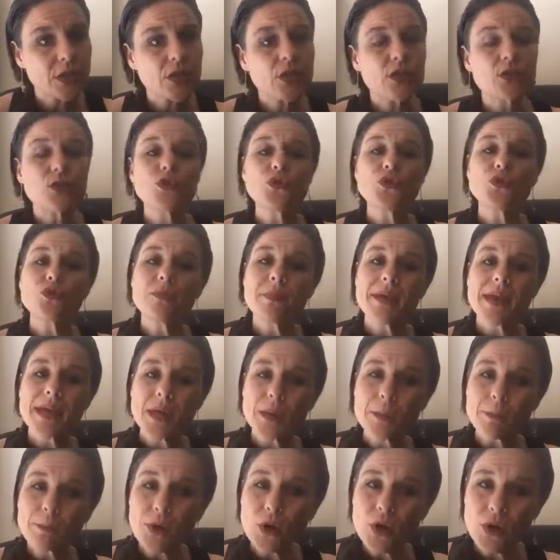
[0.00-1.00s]
to
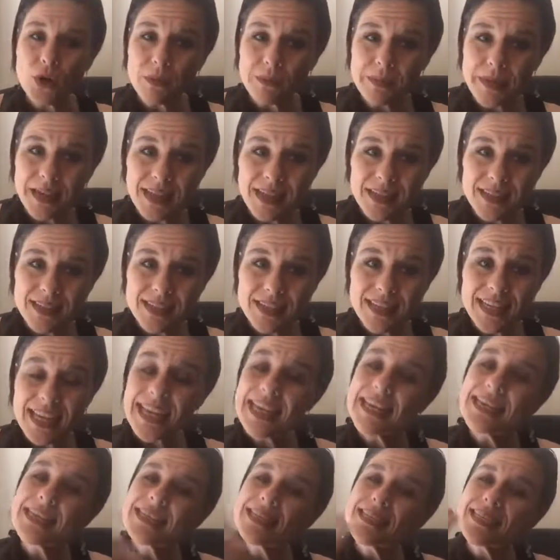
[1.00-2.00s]
make permanent
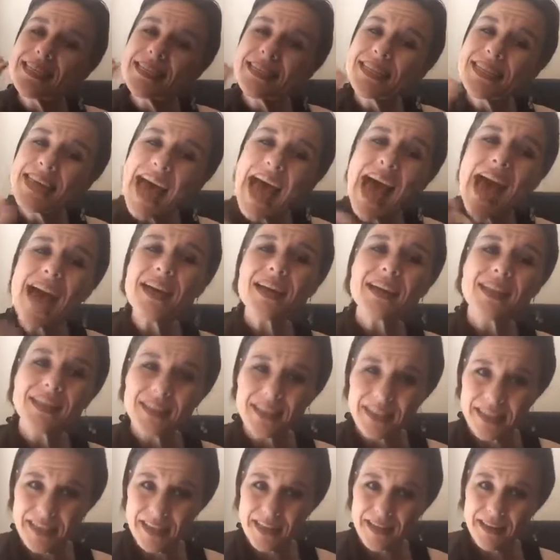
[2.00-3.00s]

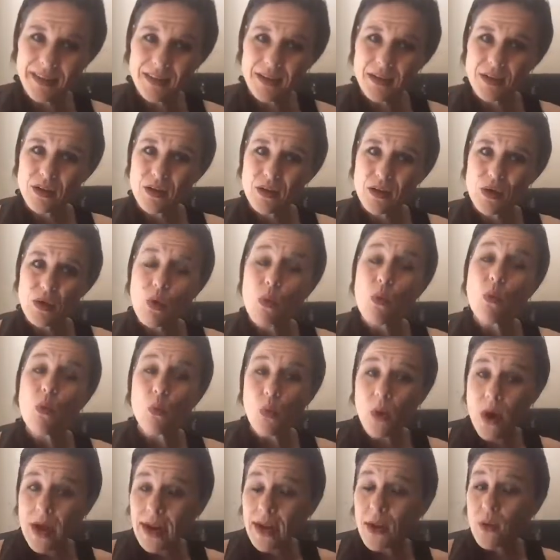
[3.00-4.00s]
exactly
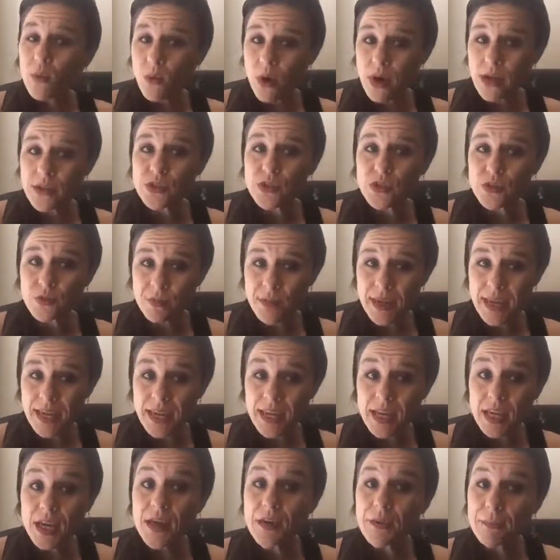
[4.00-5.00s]
what I want to
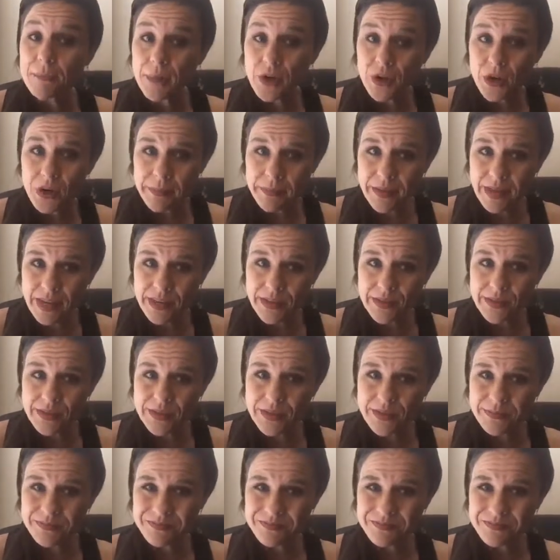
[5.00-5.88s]
make permanent?